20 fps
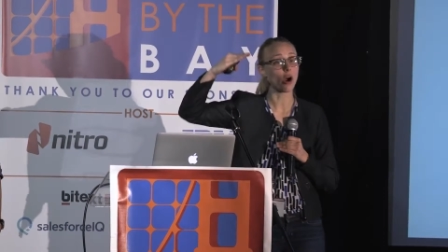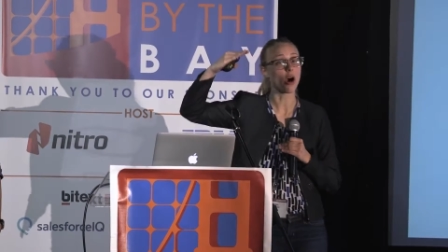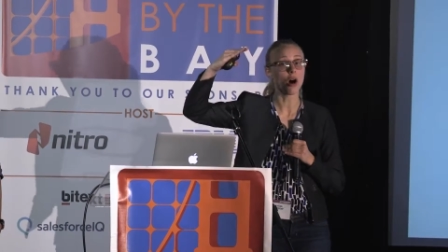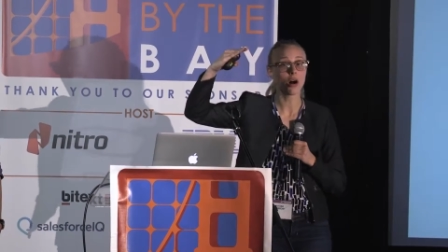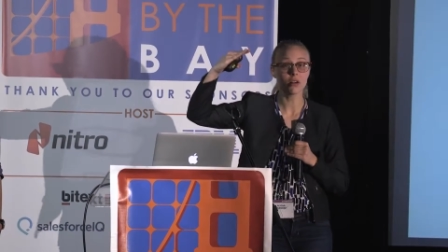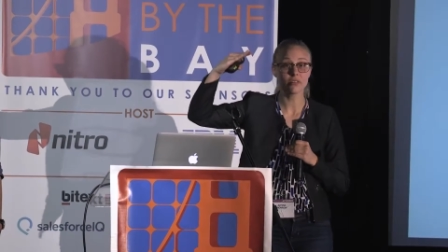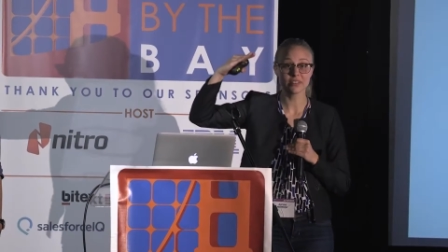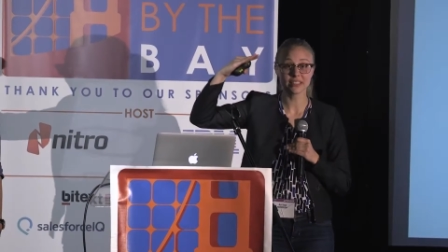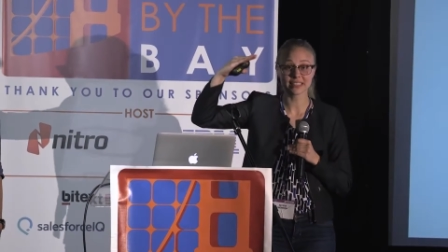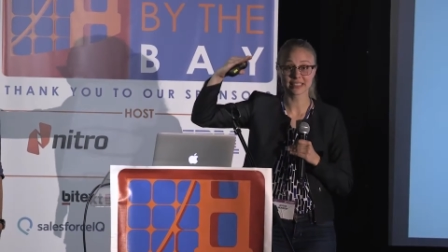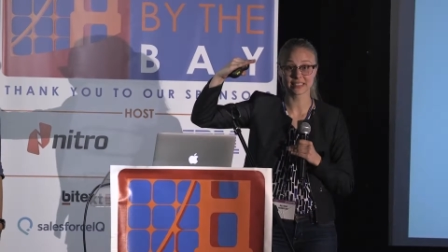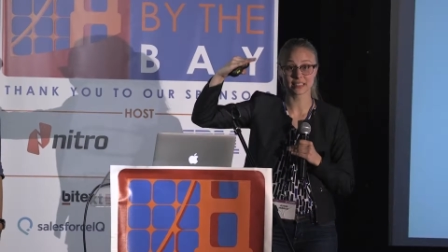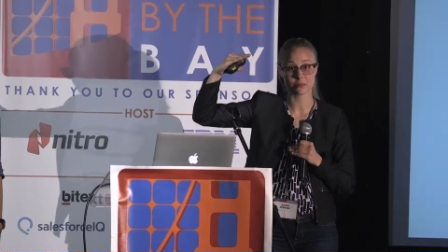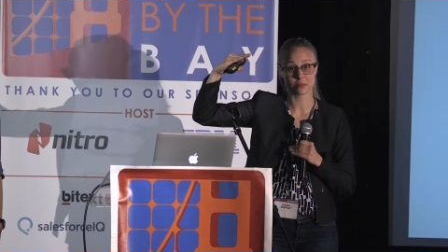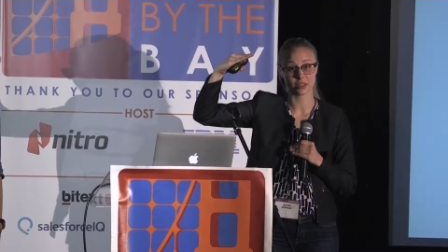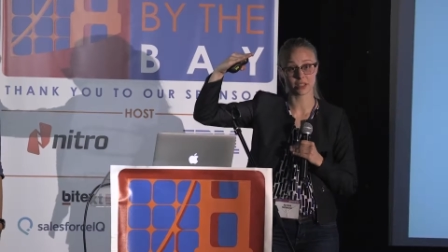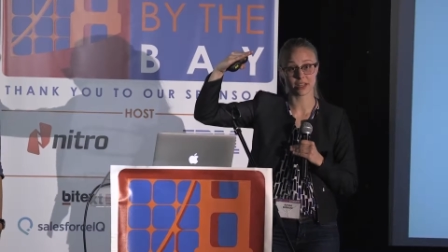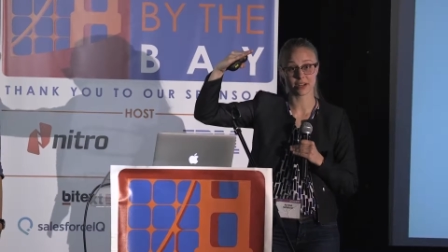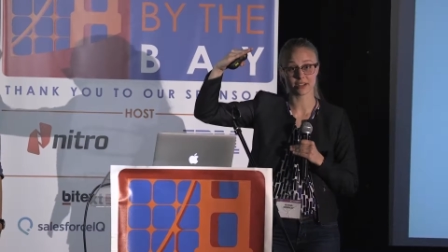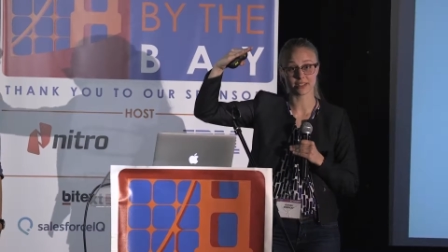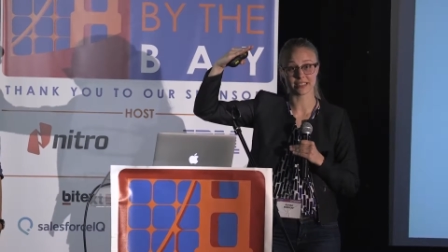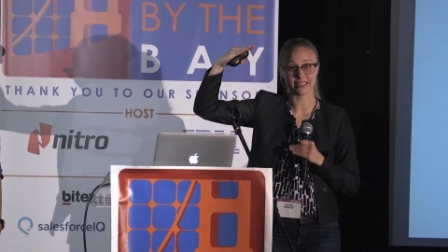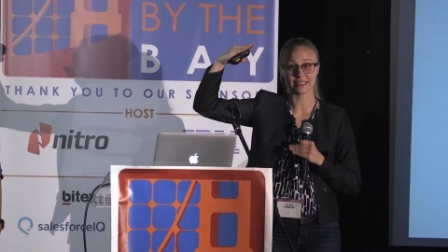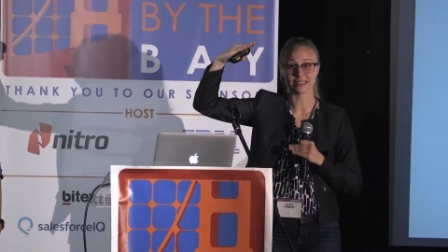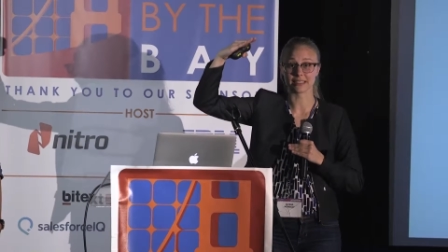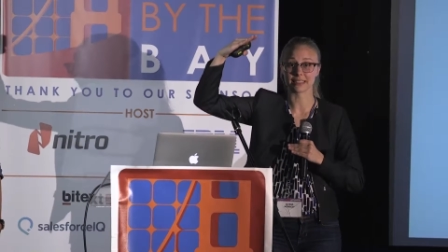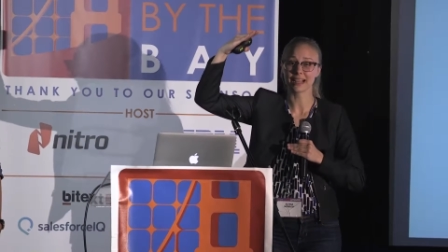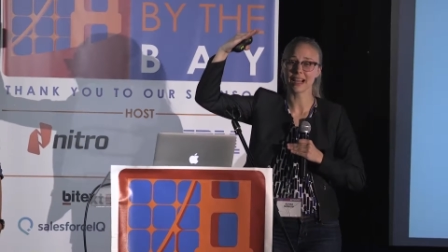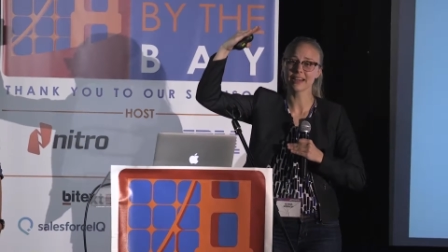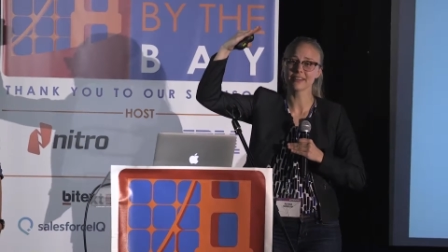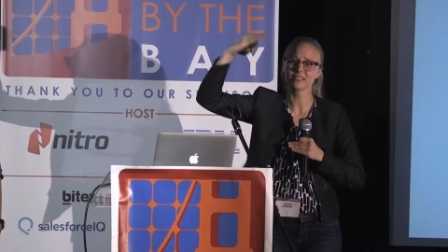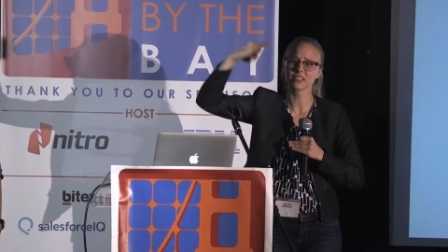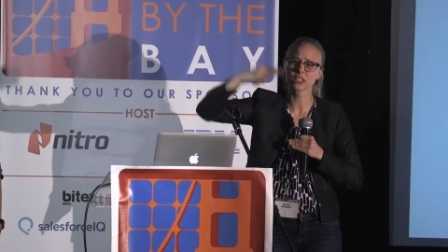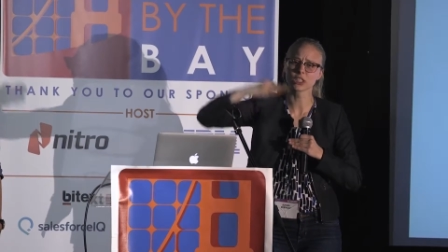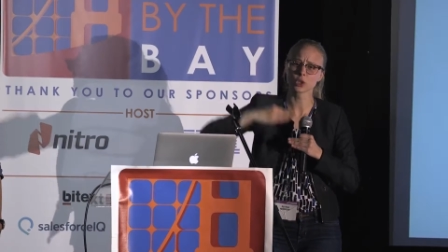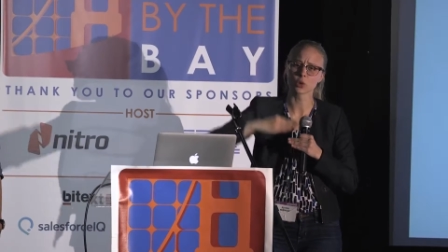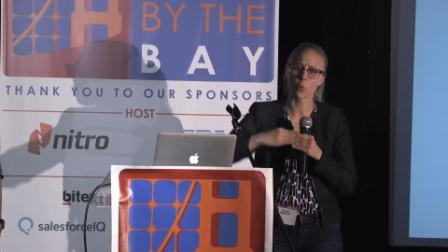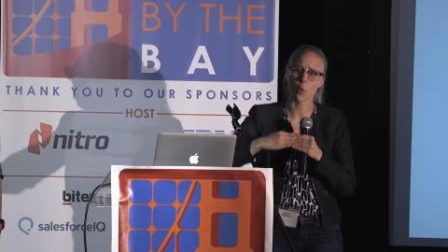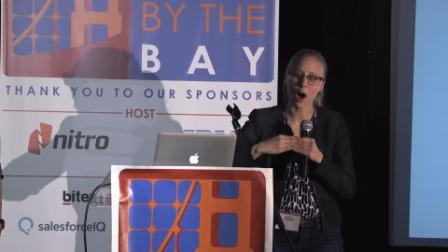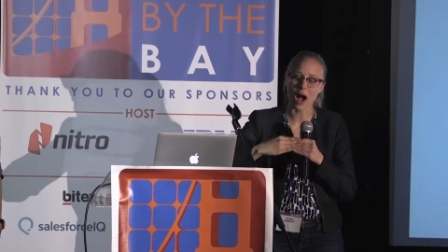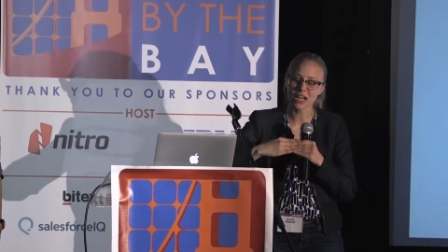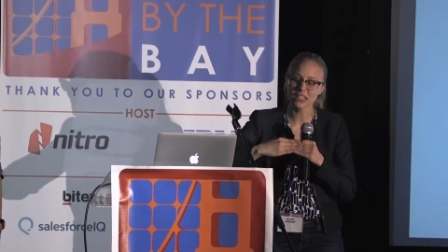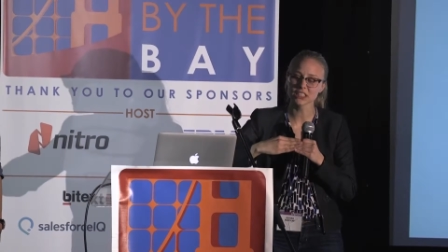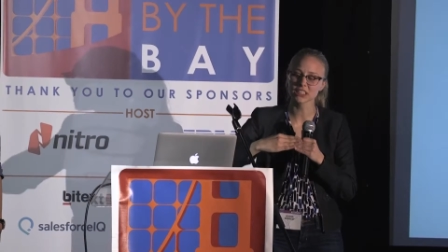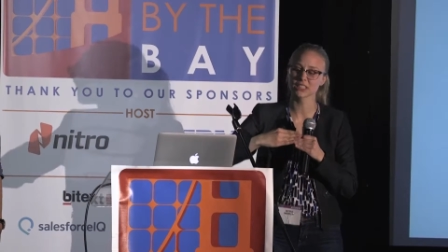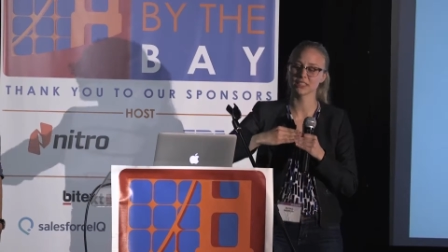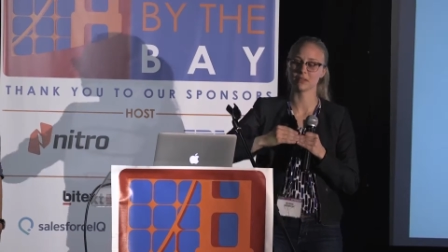all of these similarities and kind of squash